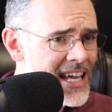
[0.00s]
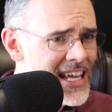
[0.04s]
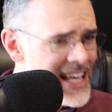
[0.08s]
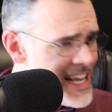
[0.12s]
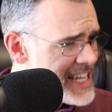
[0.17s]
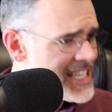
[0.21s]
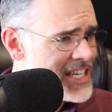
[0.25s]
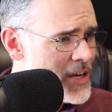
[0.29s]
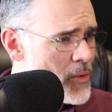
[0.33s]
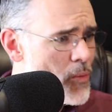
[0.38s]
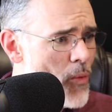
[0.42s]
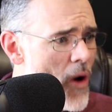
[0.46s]

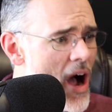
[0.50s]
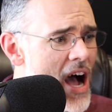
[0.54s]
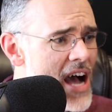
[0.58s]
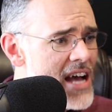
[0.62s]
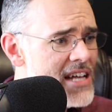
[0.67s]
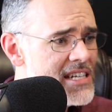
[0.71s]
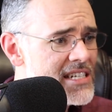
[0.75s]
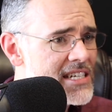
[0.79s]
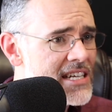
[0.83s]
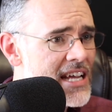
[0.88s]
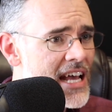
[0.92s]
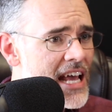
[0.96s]
Yes, it
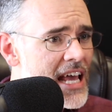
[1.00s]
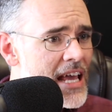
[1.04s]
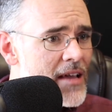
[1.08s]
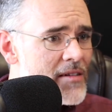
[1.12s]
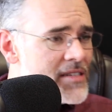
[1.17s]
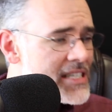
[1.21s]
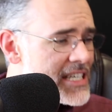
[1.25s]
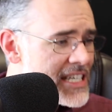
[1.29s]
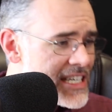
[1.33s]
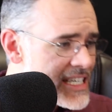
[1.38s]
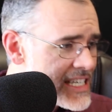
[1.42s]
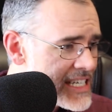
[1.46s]
was.
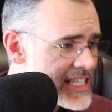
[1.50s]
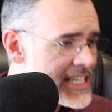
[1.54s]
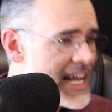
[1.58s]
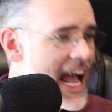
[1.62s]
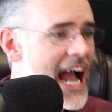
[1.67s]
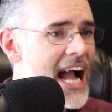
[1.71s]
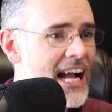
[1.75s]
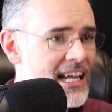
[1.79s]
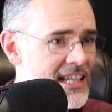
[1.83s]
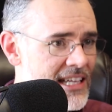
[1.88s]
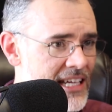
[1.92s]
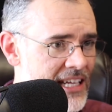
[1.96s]
It's
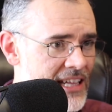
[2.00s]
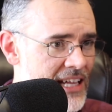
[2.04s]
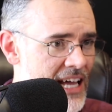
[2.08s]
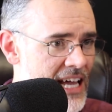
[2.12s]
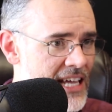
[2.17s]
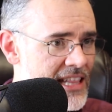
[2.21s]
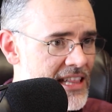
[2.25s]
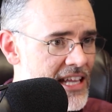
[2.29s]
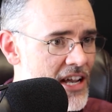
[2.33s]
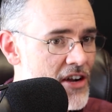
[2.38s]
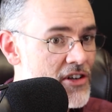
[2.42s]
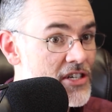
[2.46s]
exactly
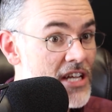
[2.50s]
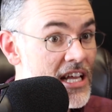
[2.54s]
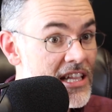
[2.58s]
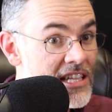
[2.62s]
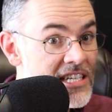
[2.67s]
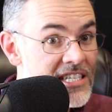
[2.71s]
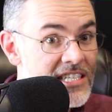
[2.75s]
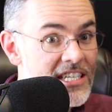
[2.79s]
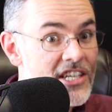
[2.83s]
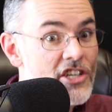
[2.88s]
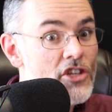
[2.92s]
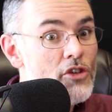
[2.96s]
like theirs.
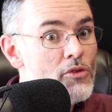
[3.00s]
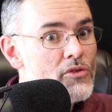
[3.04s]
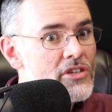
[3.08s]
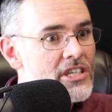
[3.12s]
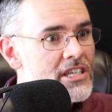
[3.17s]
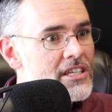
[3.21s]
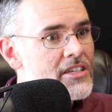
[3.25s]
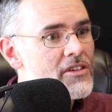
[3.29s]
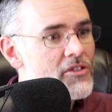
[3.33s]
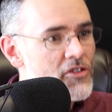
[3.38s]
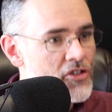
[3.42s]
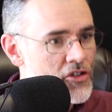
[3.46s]
And the sin you
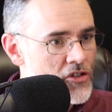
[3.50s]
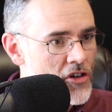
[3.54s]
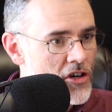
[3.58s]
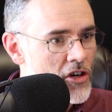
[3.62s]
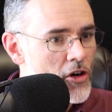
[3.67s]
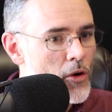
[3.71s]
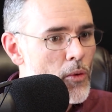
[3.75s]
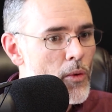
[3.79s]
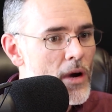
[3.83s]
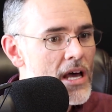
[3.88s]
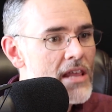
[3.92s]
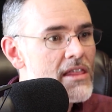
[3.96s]
still
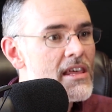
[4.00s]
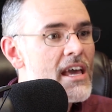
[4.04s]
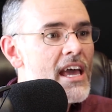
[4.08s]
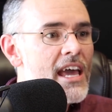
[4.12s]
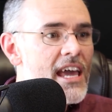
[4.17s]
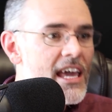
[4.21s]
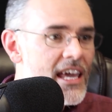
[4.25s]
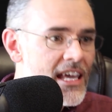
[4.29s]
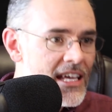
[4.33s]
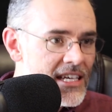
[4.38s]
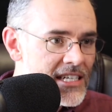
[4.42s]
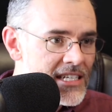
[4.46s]
struggle with
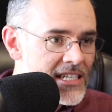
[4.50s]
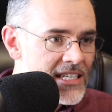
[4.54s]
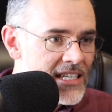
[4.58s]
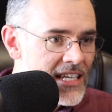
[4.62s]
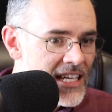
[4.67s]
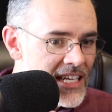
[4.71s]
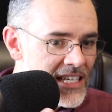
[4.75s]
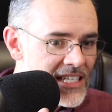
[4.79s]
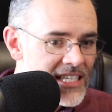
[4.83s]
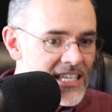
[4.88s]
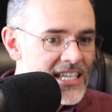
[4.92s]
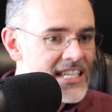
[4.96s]
is
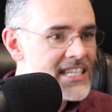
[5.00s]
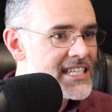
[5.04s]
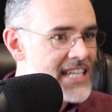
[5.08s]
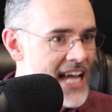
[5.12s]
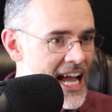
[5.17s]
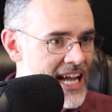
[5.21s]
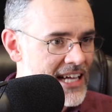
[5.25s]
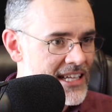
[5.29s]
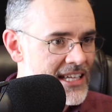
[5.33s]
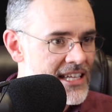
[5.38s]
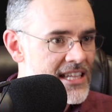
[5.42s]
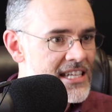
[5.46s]

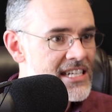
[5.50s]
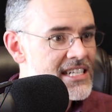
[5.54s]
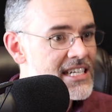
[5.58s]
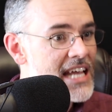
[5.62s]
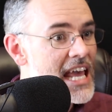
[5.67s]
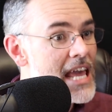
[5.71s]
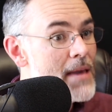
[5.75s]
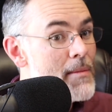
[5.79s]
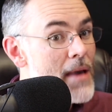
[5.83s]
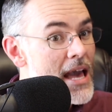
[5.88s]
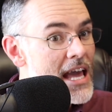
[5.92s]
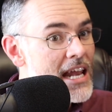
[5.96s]
exactly the
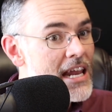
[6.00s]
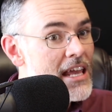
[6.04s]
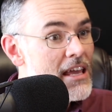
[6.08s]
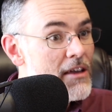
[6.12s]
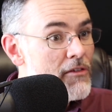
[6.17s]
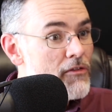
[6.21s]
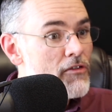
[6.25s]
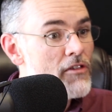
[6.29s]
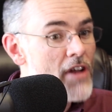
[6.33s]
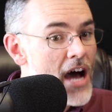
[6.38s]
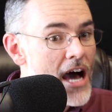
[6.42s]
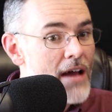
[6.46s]
same. And
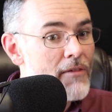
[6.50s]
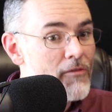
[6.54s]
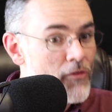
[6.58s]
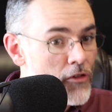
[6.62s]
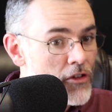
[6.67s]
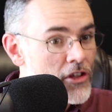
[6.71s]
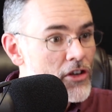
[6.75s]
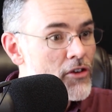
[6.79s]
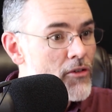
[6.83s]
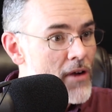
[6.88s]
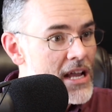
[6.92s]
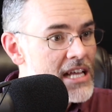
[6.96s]
if not
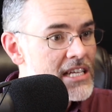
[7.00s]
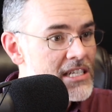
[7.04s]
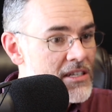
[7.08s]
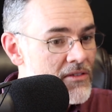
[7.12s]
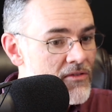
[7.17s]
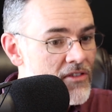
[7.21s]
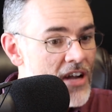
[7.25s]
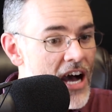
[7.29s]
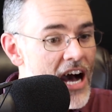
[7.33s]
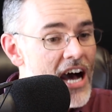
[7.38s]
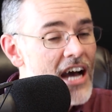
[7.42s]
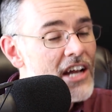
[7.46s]
for the grace
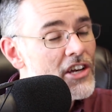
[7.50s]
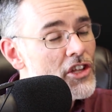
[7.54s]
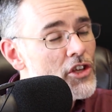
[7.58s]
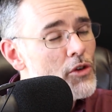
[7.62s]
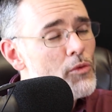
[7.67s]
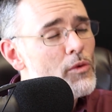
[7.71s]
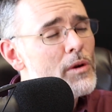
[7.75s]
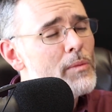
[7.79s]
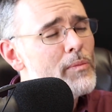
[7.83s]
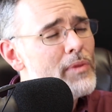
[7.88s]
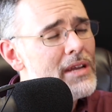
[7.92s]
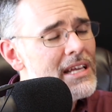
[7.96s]
of
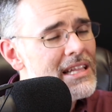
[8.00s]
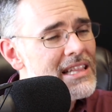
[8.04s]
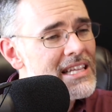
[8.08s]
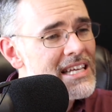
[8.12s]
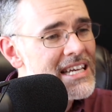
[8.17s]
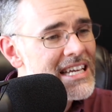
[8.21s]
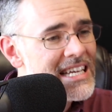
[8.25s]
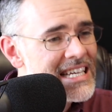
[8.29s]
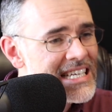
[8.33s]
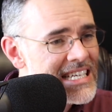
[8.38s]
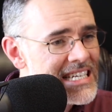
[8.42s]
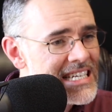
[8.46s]
God, you would be in
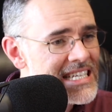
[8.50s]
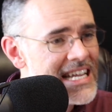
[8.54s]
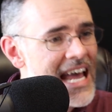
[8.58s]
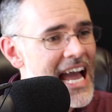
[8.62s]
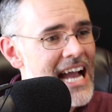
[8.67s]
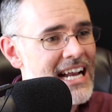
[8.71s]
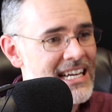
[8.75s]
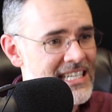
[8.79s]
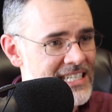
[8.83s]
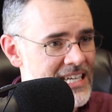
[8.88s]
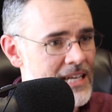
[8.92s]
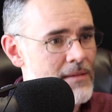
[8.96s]
the
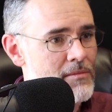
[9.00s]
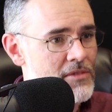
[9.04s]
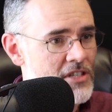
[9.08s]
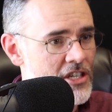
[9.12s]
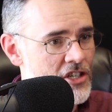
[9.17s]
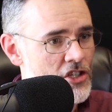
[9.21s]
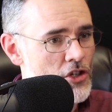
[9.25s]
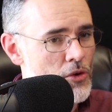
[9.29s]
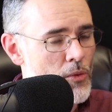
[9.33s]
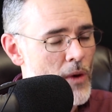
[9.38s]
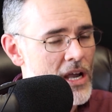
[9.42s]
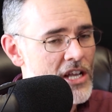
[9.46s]
exact same
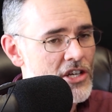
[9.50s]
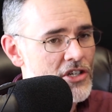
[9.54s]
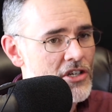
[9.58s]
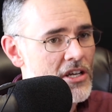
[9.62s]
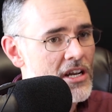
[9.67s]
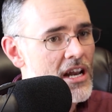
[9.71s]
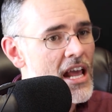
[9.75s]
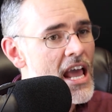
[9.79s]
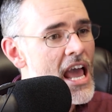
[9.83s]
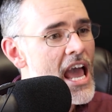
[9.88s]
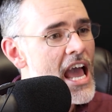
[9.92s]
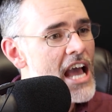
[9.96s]

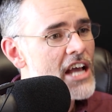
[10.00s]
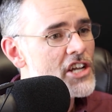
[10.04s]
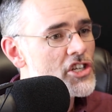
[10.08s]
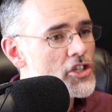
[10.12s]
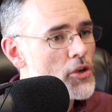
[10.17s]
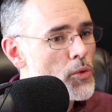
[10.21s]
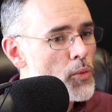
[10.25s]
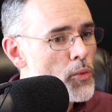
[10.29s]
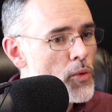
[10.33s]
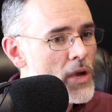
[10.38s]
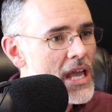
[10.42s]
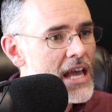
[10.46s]
situation. And
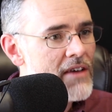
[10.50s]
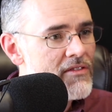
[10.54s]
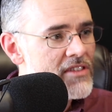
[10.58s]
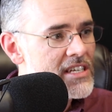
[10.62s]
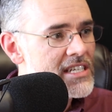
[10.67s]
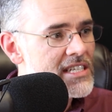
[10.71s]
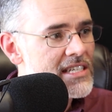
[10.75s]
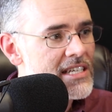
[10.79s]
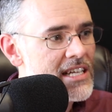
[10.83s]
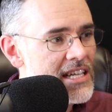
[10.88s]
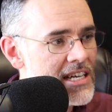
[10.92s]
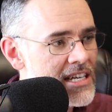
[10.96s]
so we have
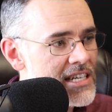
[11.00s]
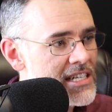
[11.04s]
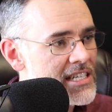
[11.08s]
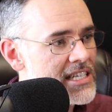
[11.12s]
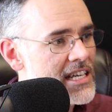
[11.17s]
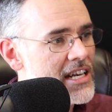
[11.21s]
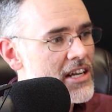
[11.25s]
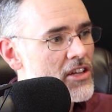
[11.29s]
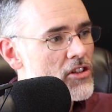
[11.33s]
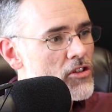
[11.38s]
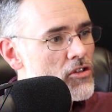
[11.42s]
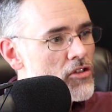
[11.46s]
this
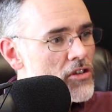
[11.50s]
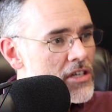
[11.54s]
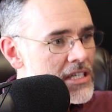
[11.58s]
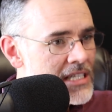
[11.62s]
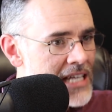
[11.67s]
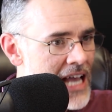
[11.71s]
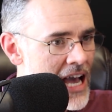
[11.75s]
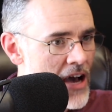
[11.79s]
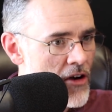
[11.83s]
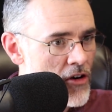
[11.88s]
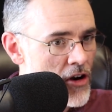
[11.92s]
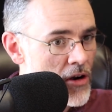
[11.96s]
tendency to look
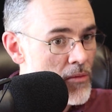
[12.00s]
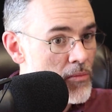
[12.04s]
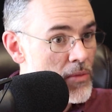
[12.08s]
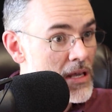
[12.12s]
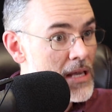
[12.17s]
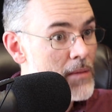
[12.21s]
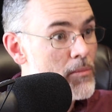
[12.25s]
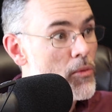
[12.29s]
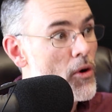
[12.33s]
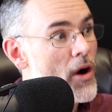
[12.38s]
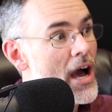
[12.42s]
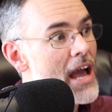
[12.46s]
down on
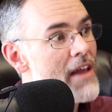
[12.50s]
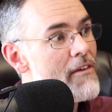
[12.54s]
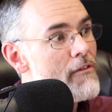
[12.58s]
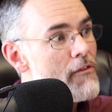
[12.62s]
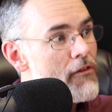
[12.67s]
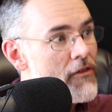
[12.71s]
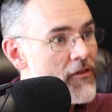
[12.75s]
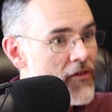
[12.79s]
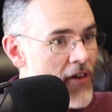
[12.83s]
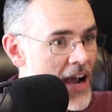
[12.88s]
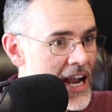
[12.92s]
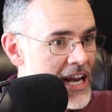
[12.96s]
people and
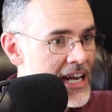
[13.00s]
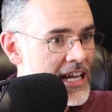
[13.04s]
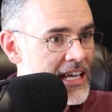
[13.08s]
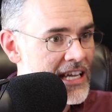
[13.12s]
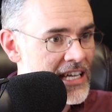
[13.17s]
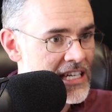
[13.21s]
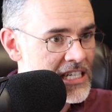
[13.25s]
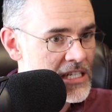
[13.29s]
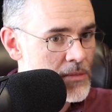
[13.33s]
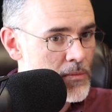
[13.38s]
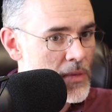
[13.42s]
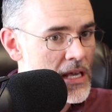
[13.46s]
fight
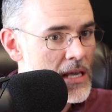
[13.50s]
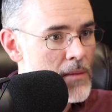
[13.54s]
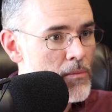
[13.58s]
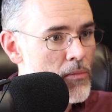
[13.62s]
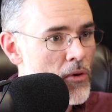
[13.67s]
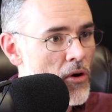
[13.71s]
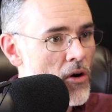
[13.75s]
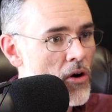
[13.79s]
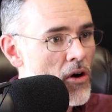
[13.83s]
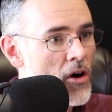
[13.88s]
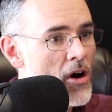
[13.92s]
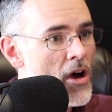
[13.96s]
against
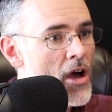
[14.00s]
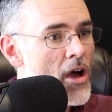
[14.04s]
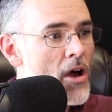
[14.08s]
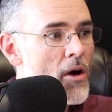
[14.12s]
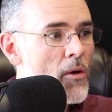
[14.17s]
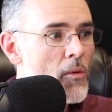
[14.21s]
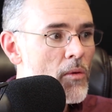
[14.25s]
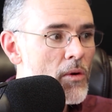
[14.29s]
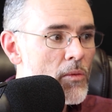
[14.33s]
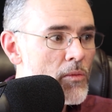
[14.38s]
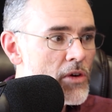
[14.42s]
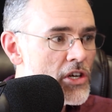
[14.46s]
people
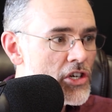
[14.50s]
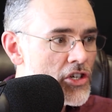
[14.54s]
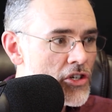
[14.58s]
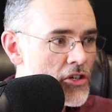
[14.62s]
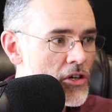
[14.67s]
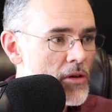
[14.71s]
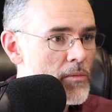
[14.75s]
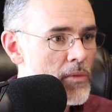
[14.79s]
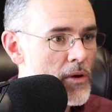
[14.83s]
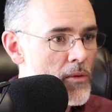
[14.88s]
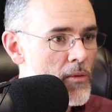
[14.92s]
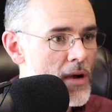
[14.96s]
when we
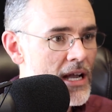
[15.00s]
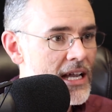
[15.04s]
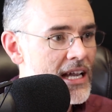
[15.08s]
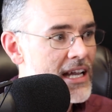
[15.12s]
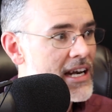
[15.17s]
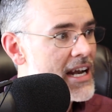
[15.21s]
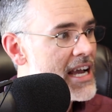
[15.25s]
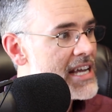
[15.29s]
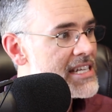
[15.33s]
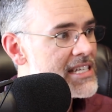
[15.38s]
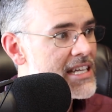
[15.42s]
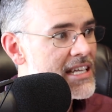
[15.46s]
should be
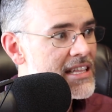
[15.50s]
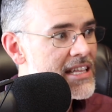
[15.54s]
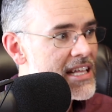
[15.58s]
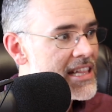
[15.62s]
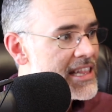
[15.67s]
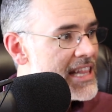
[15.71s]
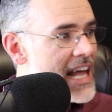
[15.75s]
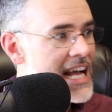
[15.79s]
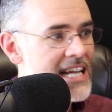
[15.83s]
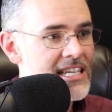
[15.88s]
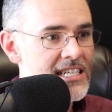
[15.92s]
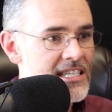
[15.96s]
recognizing
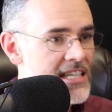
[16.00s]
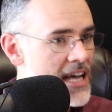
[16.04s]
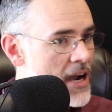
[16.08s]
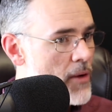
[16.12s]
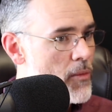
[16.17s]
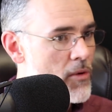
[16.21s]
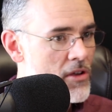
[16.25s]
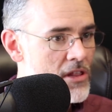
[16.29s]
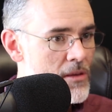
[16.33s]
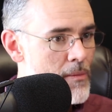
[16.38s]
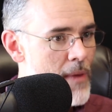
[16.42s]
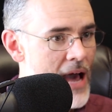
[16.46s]
that that's
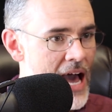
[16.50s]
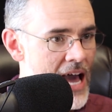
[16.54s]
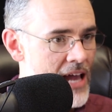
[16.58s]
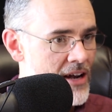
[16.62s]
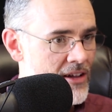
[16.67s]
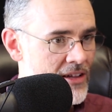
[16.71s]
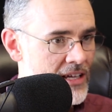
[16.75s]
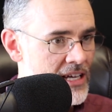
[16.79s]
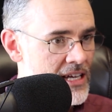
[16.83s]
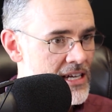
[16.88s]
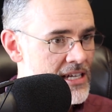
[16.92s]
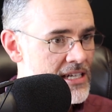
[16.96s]
not where the
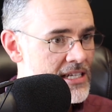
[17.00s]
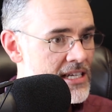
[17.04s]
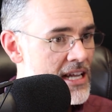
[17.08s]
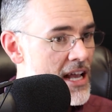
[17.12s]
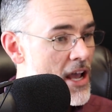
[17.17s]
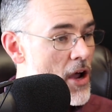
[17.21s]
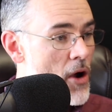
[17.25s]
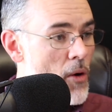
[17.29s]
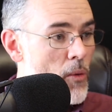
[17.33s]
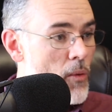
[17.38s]
battle is.